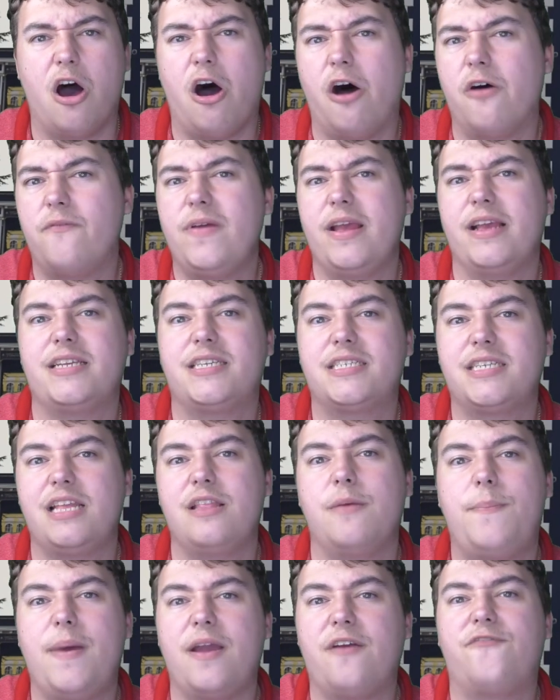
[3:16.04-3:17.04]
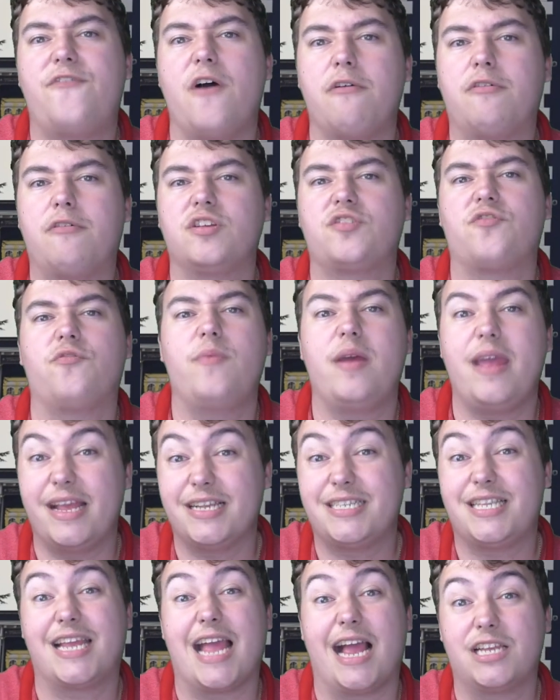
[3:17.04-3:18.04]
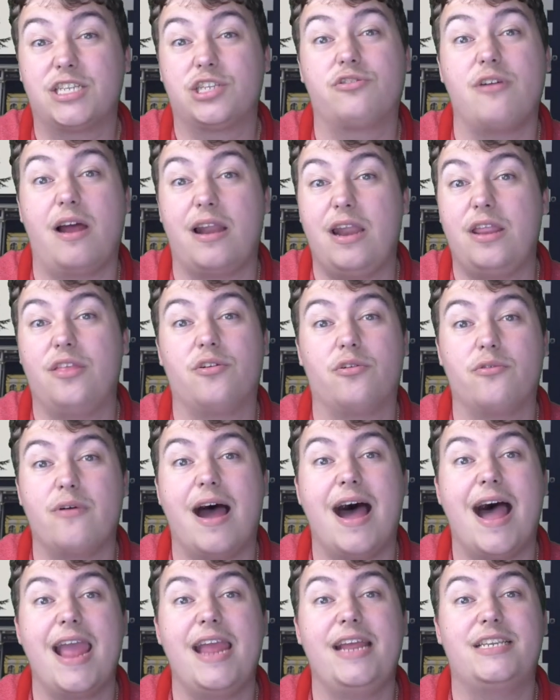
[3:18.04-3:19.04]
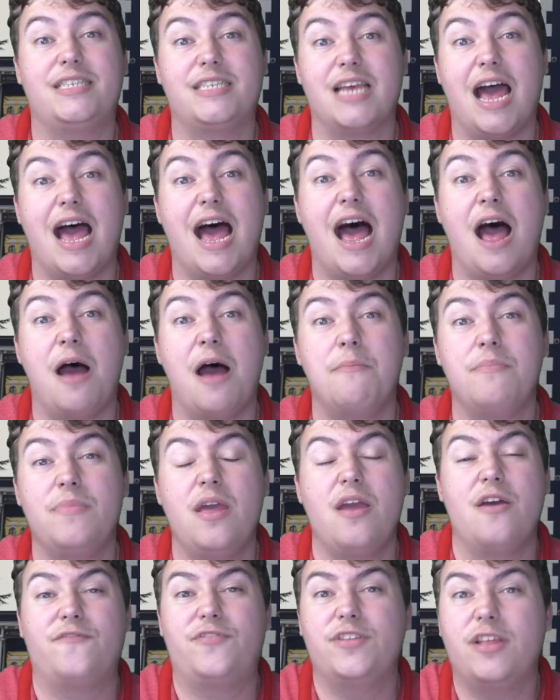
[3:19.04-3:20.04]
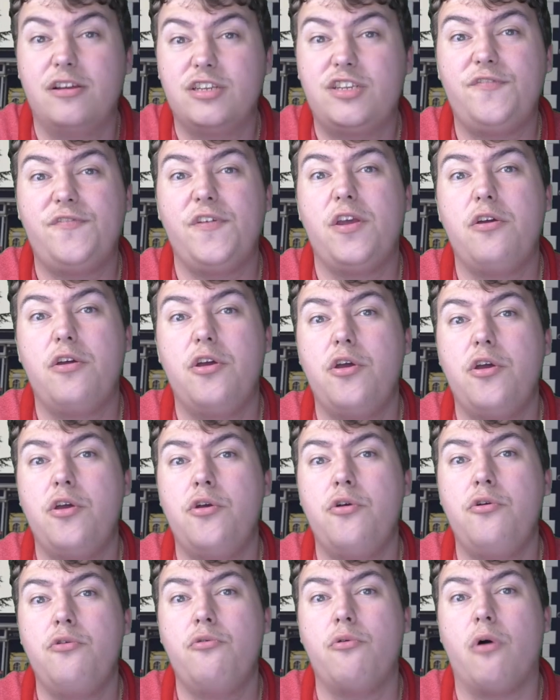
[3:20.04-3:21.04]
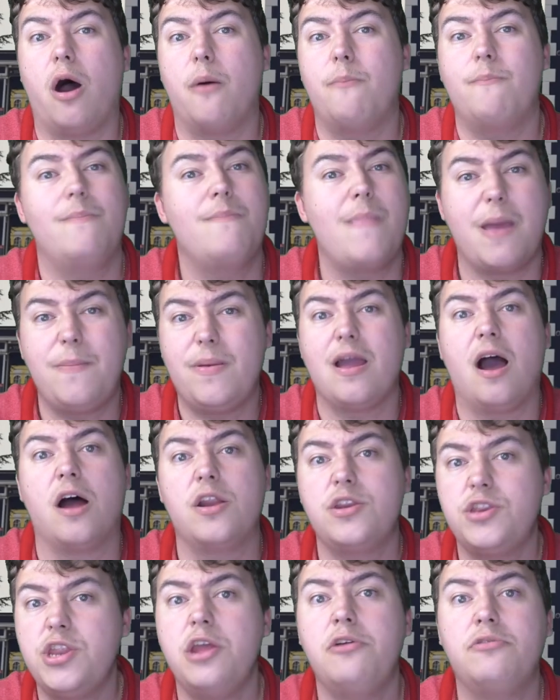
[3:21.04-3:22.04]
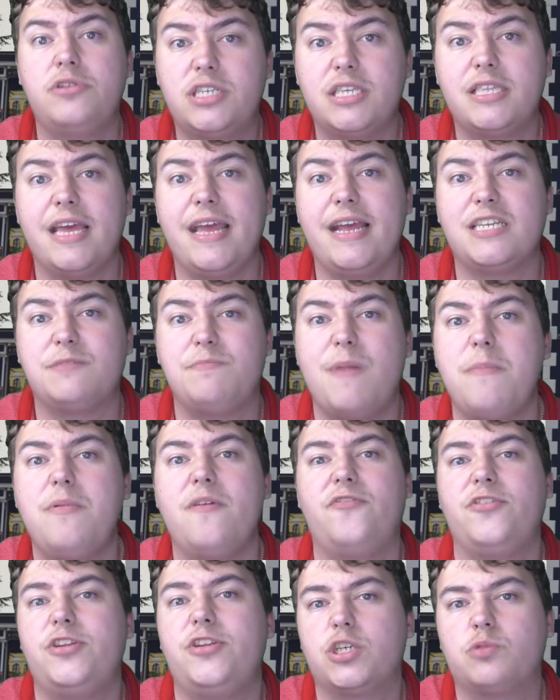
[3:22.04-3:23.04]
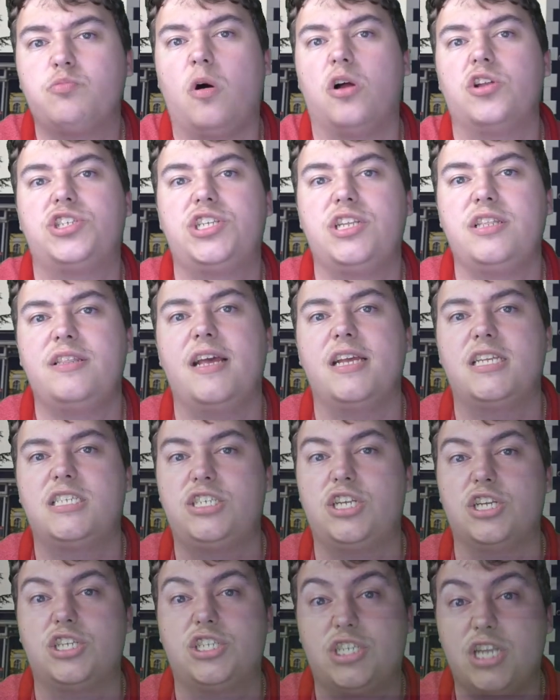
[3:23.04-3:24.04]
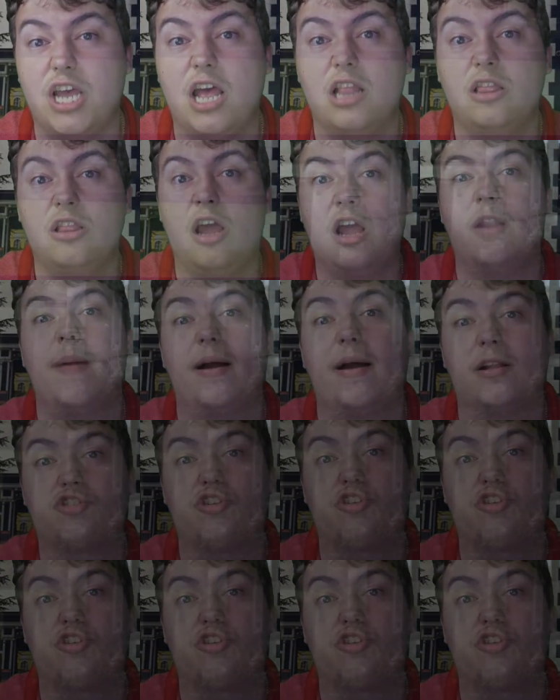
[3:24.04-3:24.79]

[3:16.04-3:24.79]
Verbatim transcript: Obviously, the big focus for me is the Gangsta Granny of the Ride. For those of you who maybe are new to this, maybe if you're just watching this just to learn about